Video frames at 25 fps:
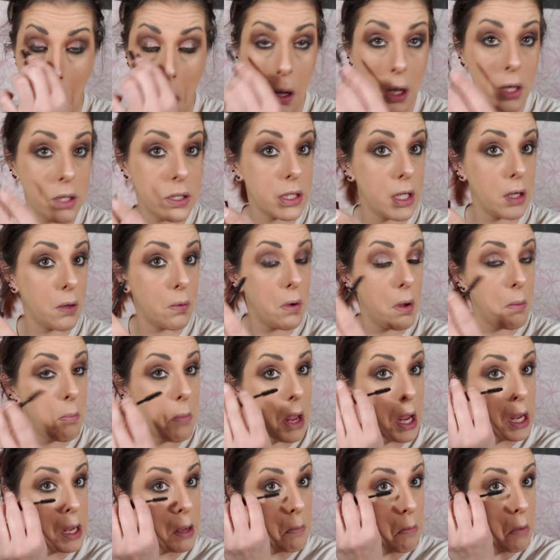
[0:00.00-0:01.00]
Because I quit
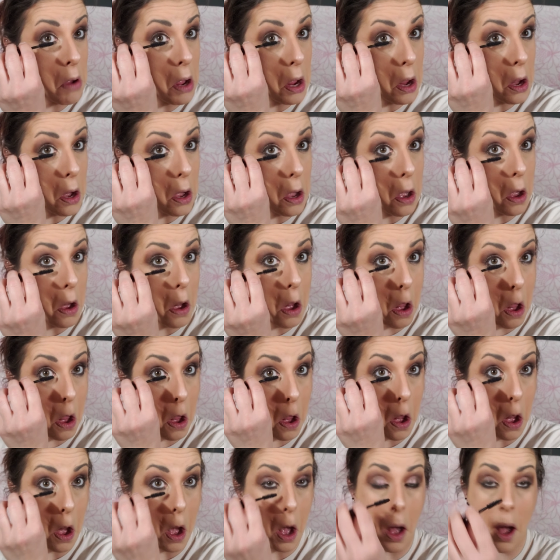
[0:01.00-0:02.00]
making mine.
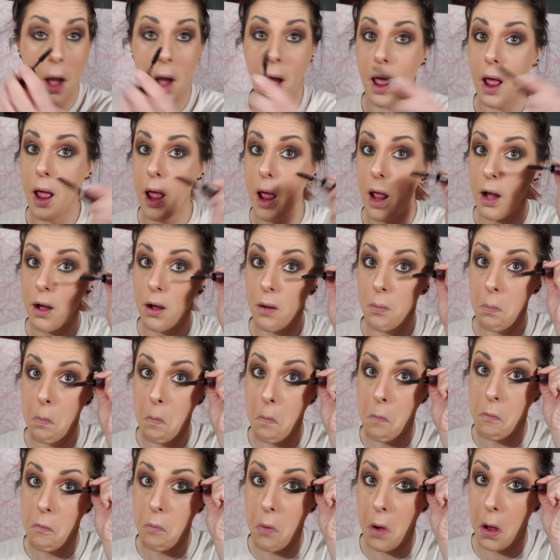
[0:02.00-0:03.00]
And then I had to
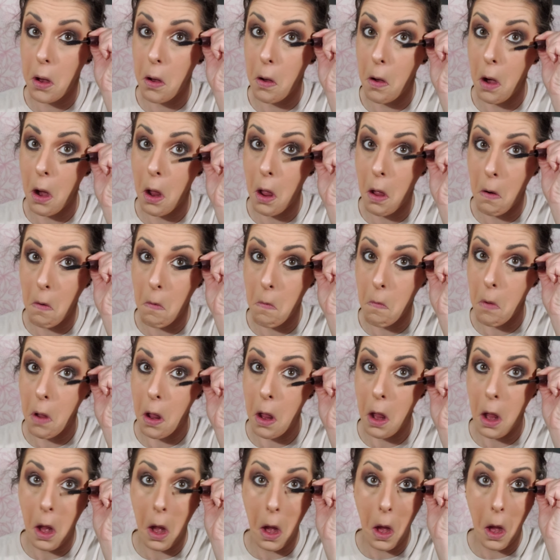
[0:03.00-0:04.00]
figure out a
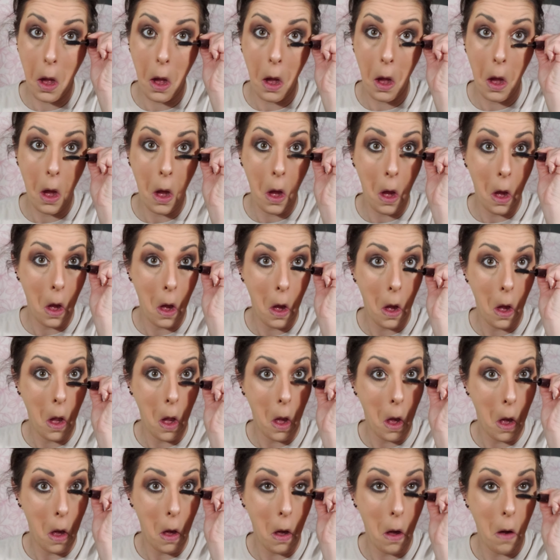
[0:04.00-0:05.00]
way
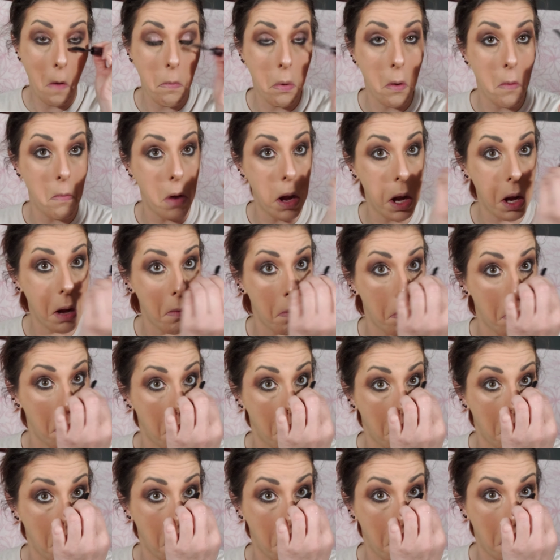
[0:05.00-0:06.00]
to put makeup
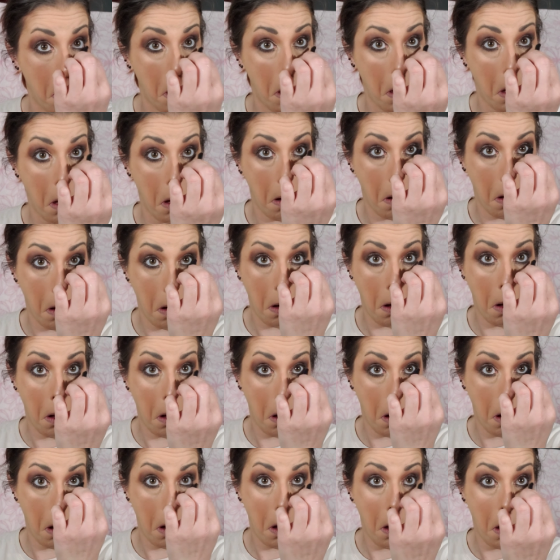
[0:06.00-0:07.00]
on.
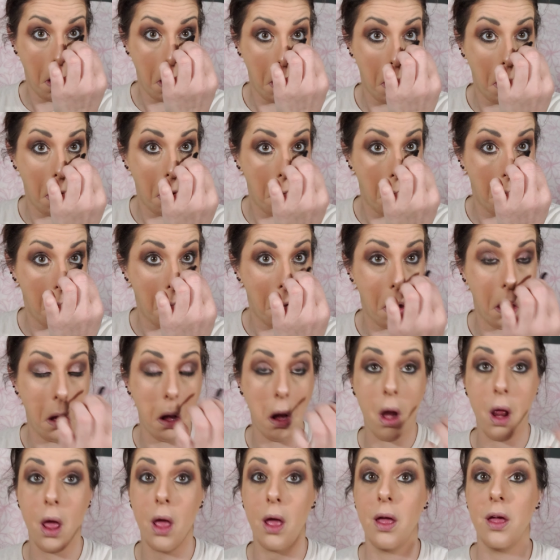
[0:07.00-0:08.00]

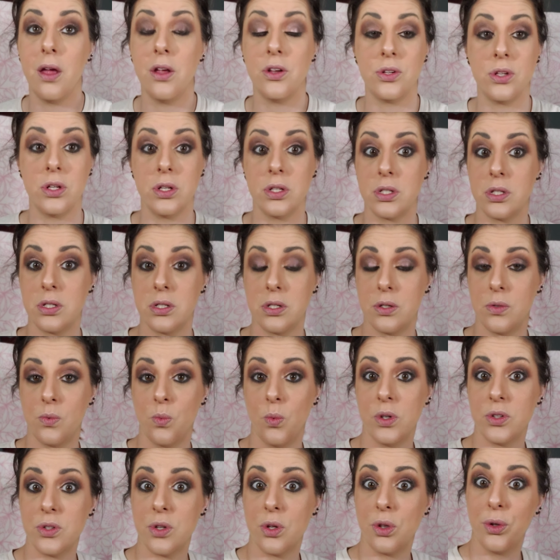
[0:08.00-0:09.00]
And it just
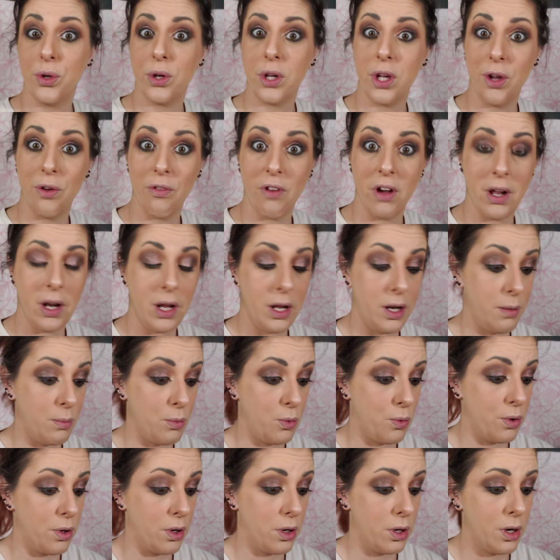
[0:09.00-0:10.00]
wasn't looking right
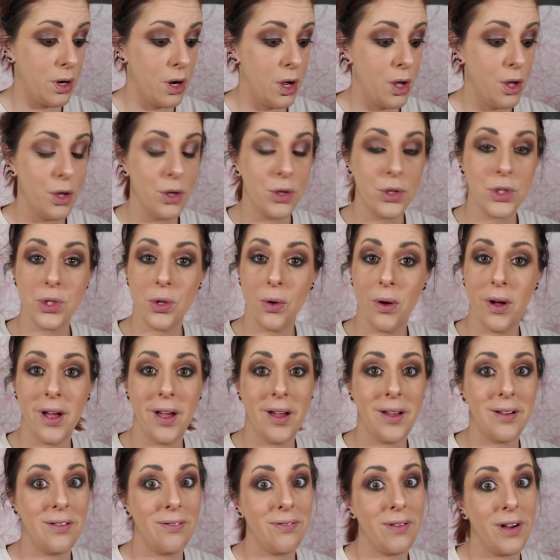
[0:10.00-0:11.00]
anymore. So I
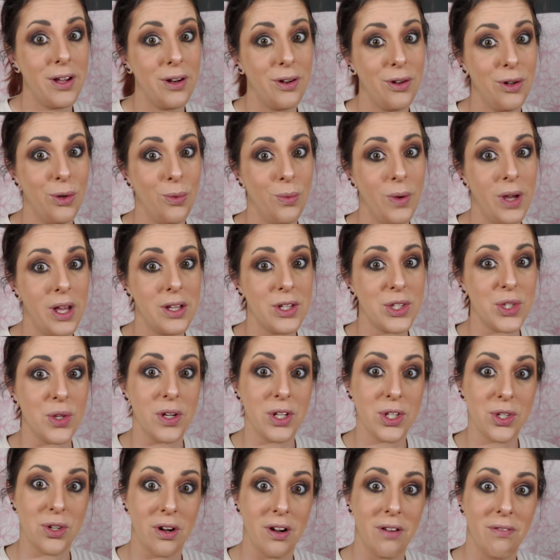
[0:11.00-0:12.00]
had to find a new way. So I
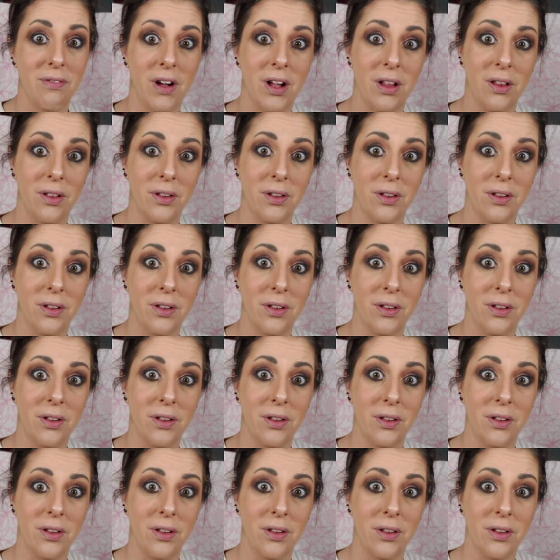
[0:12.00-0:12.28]
started